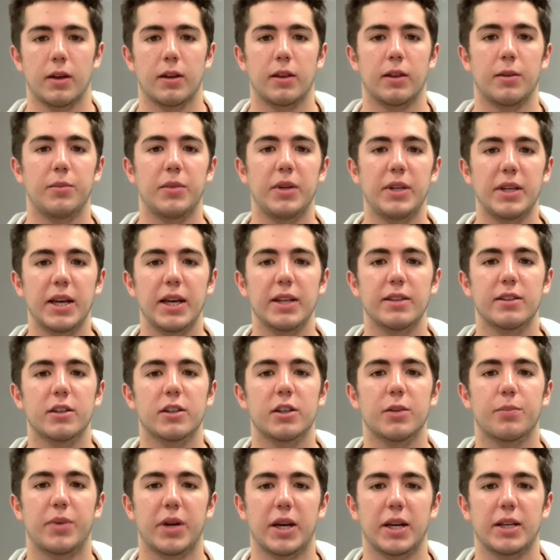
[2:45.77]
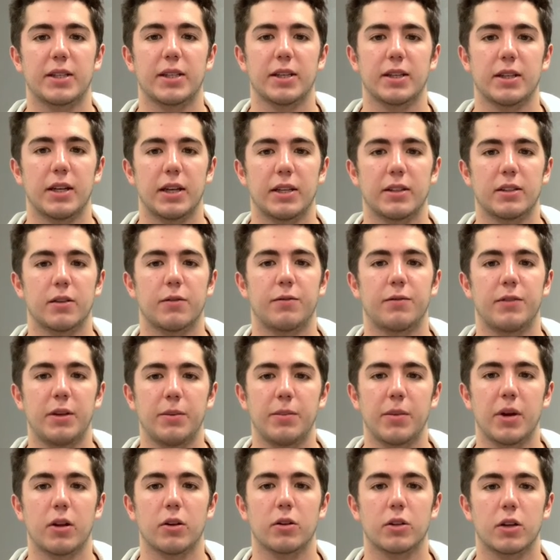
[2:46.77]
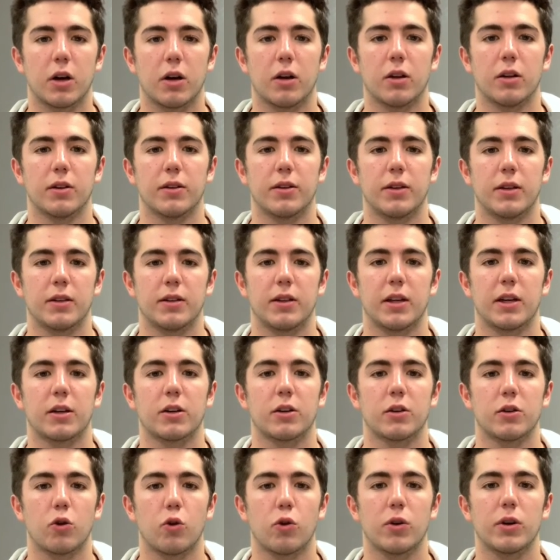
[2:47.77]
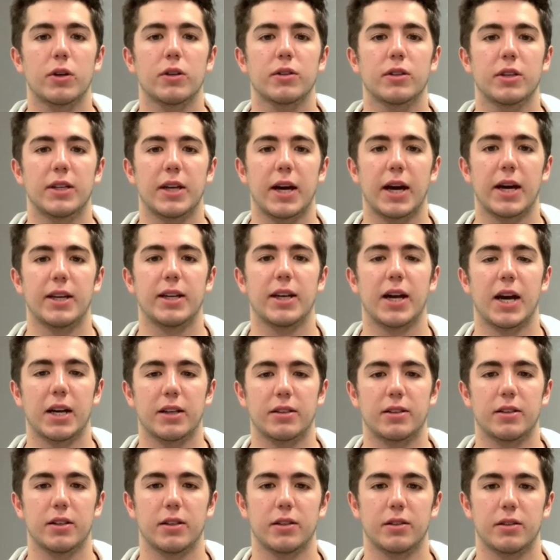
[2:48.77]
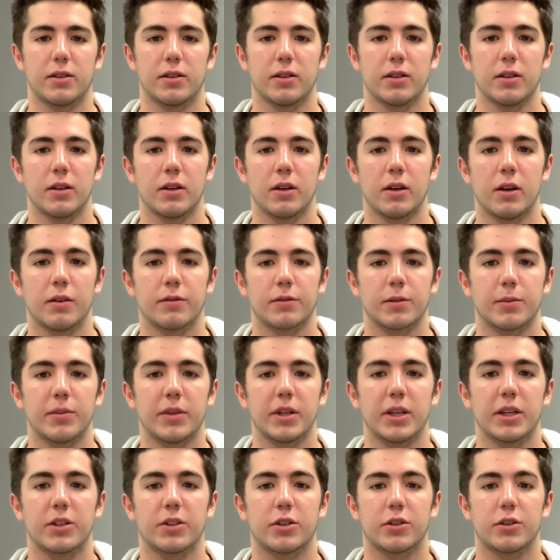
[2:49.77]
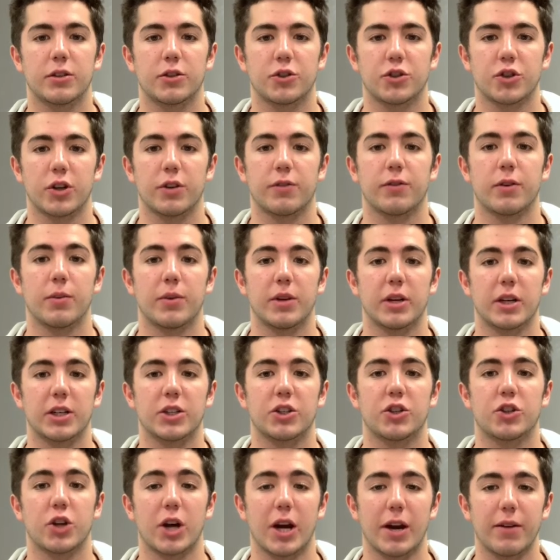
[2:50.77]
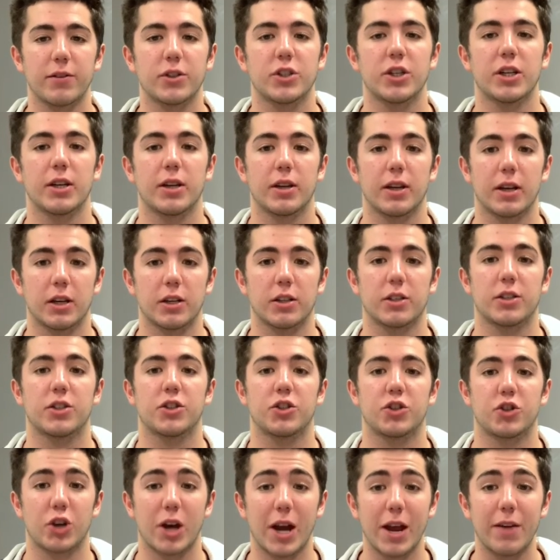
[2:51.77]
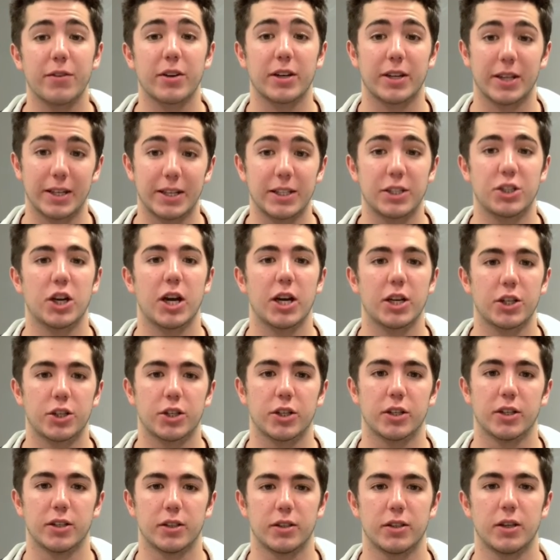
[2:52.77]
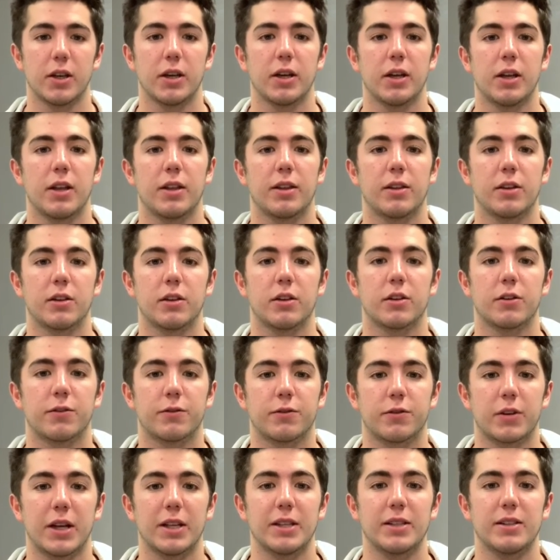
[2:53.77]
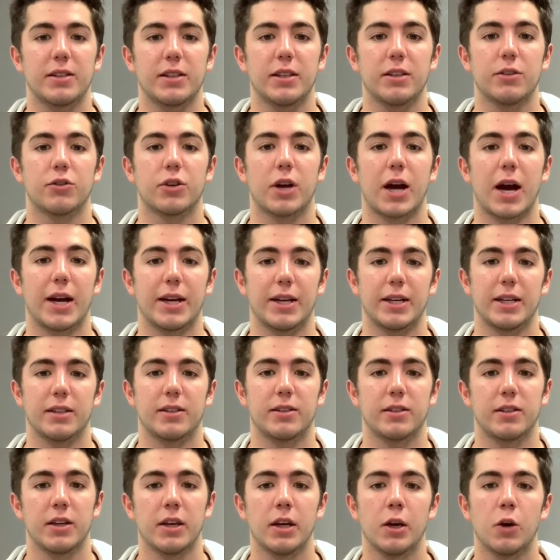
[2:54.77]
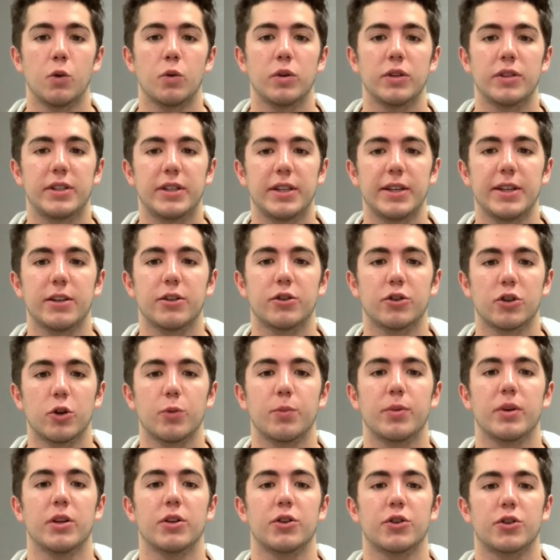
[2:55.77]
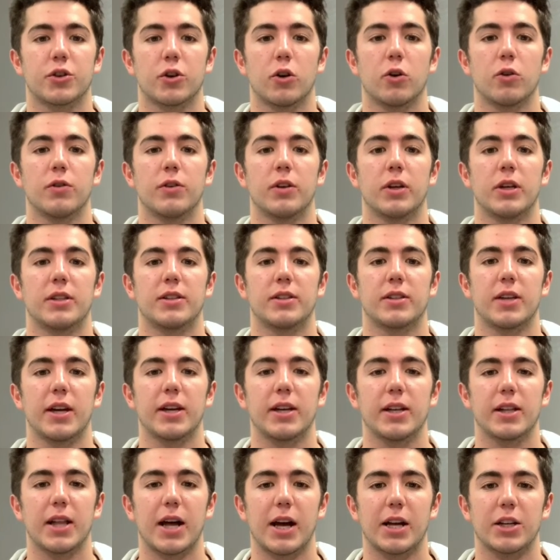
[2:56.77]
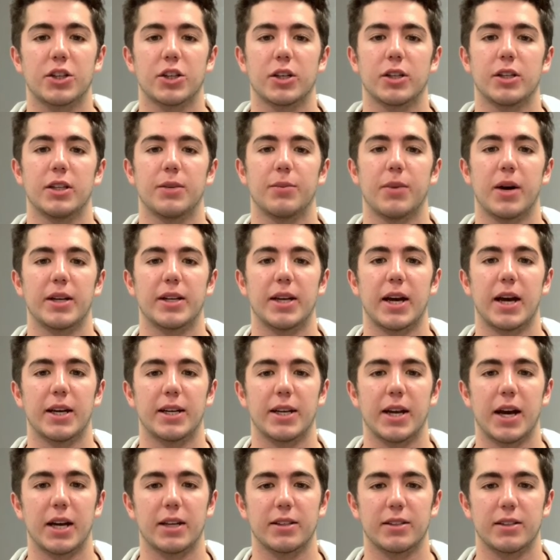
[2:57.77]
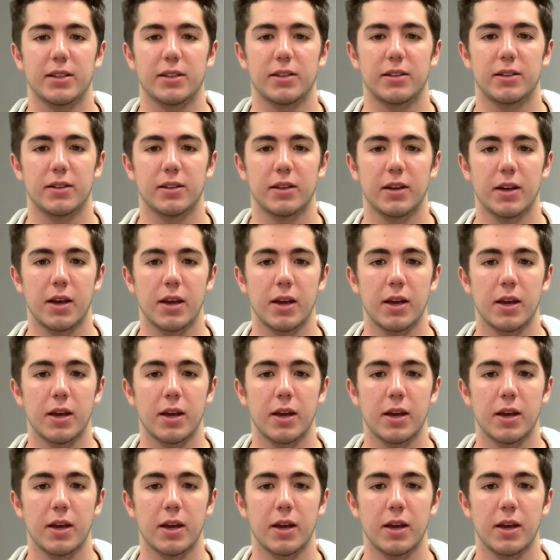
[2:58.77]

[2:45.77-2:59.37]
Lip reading: The Maenads are depicted as a female cult that are loyal to Dionysus. From their extravagant gestures to their frenzied riots, we see a group controlled psychologically by Dionysus.